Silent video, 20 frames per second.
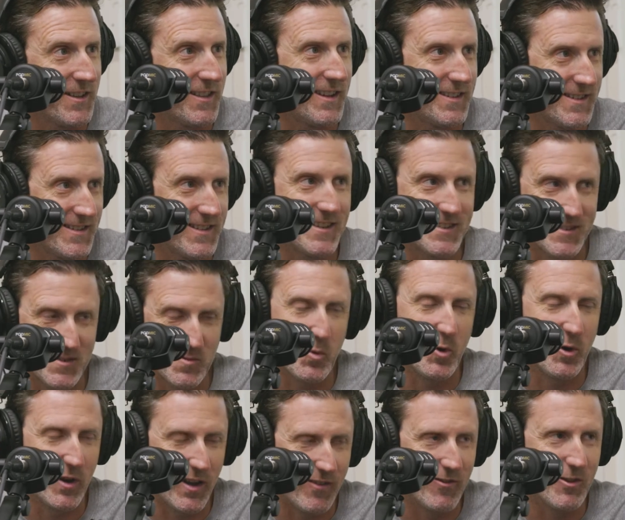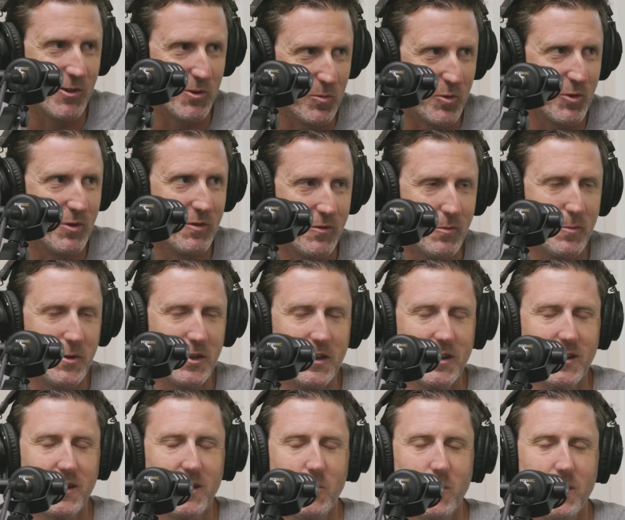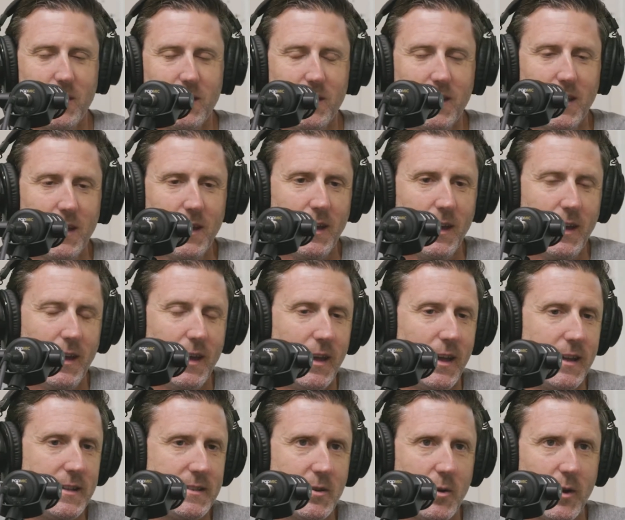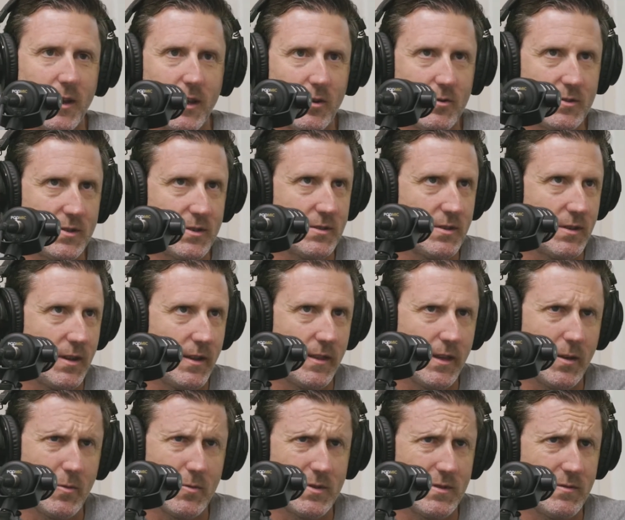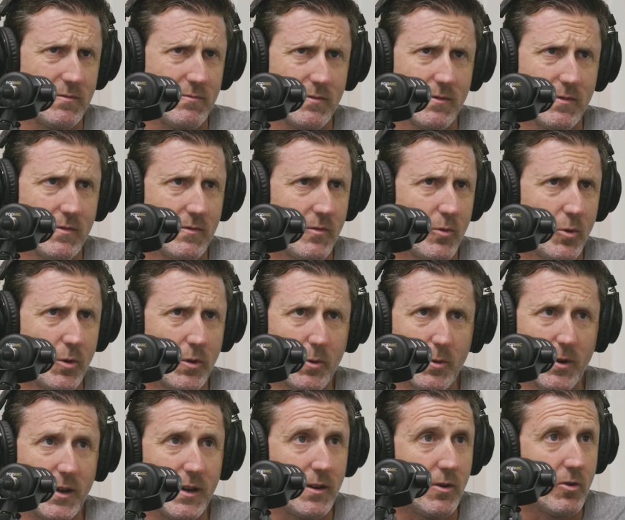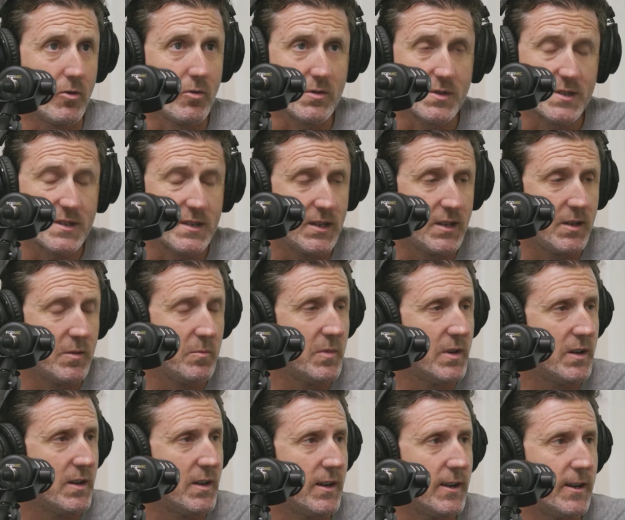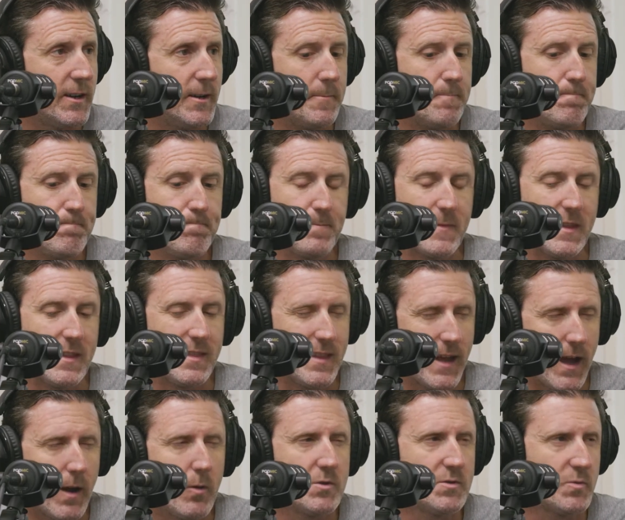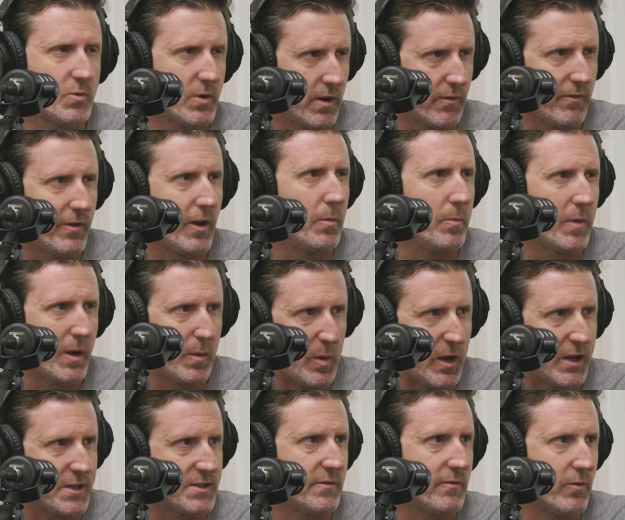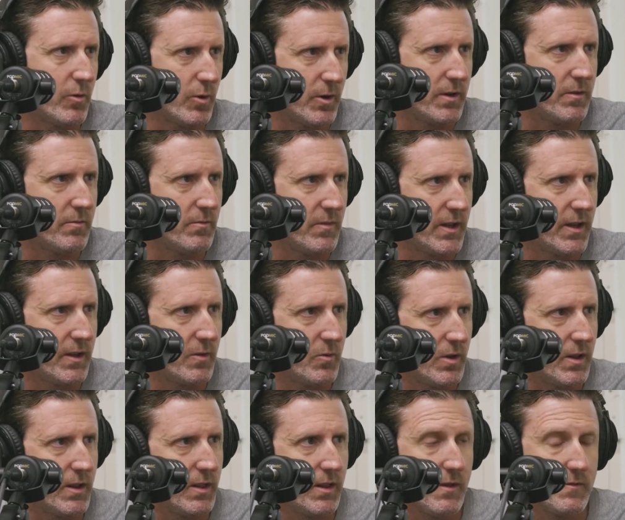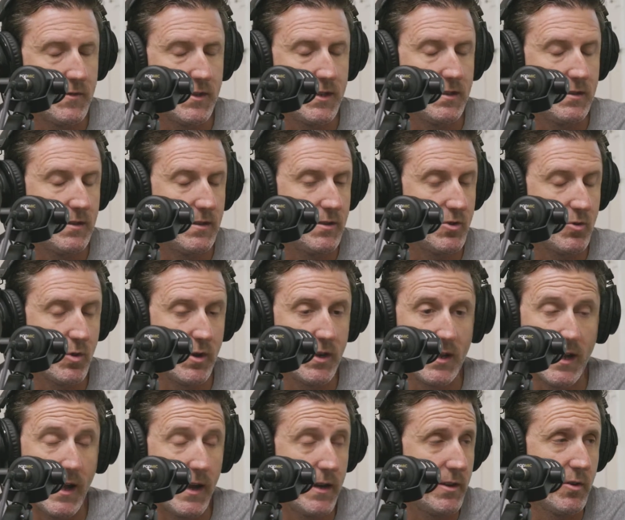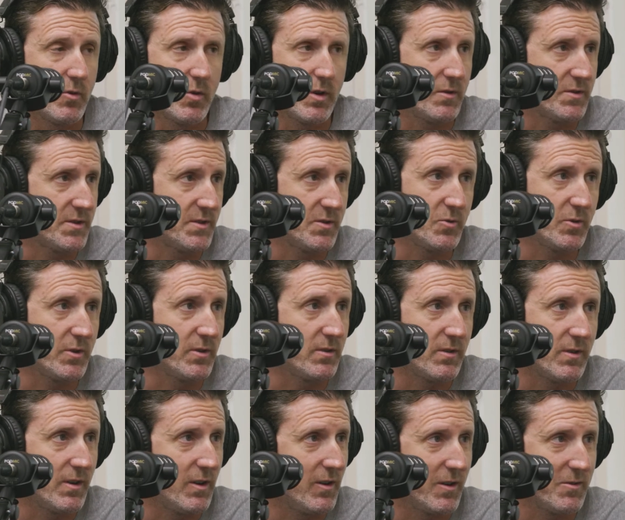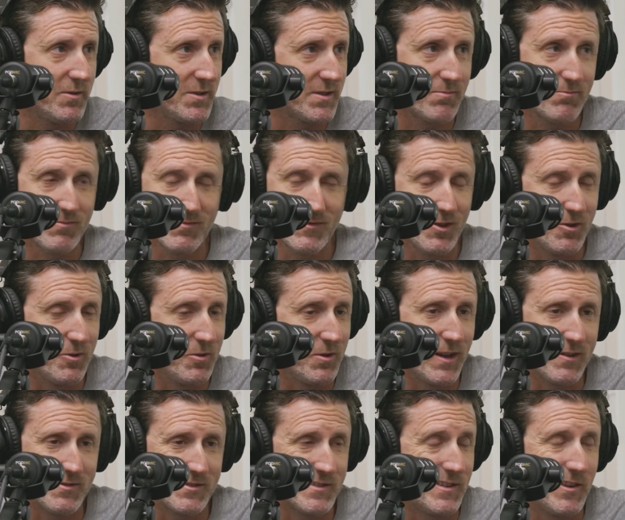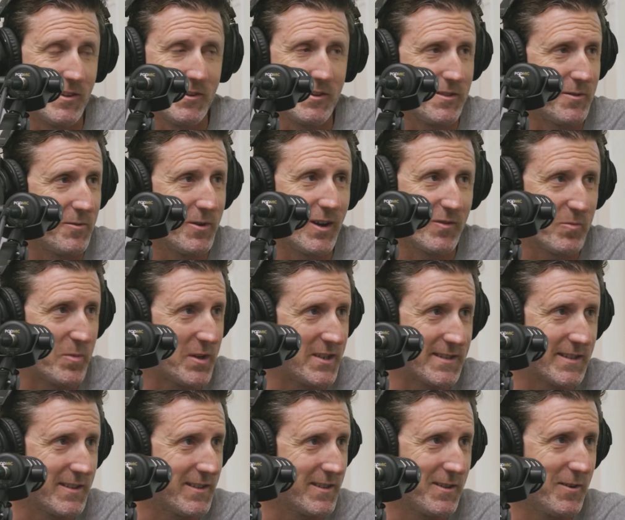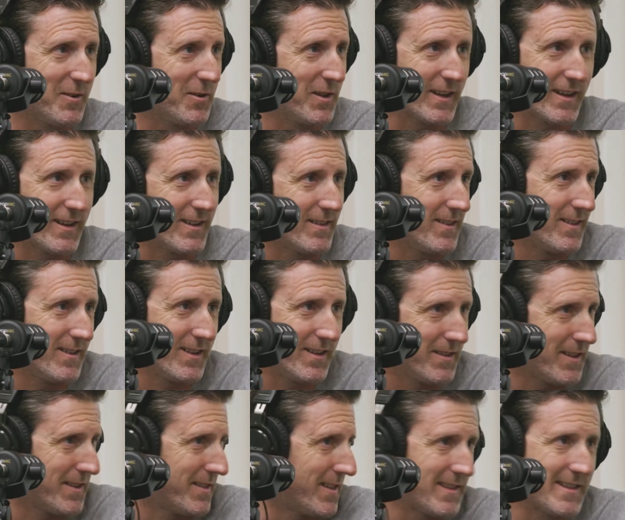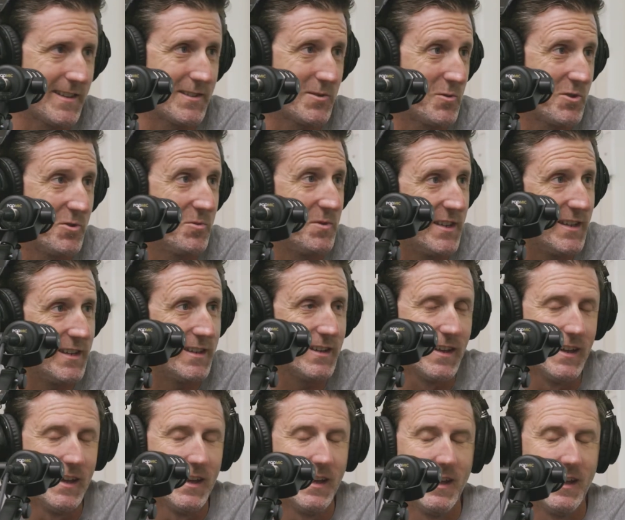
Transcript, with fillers: like that's a sport I have a little more familiarity with. And so I coached, I think it was a 4th grade girls team, and that was where I found my passion for it and really loved it and enjoyed it. I didn't know what I was doing. Yeah. You know, I was just yelling at the ref, basically, you know, like, and I thought that's what you did.